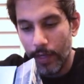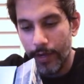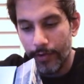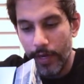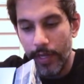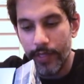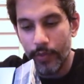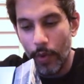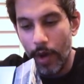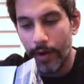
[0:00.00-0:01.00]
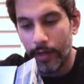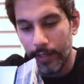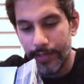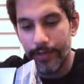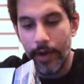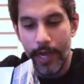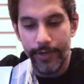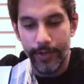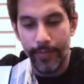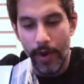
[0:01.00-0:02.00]
Ingredients: water, glycerin,
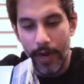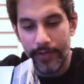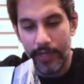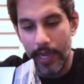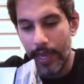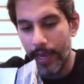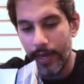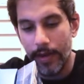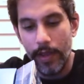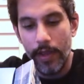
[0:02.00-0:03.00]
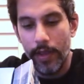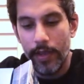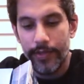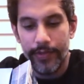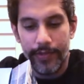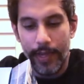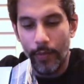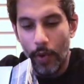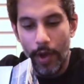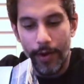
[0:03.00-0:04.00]
hydrogen peroxide, So
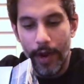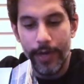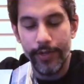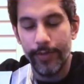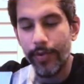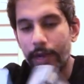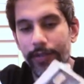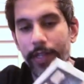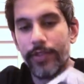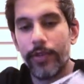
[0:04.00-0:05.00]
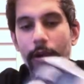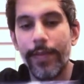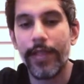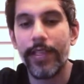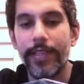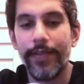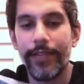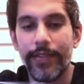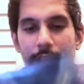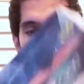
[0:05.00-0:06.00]
same water, hydrogen peroxide. So, I mean, these have the same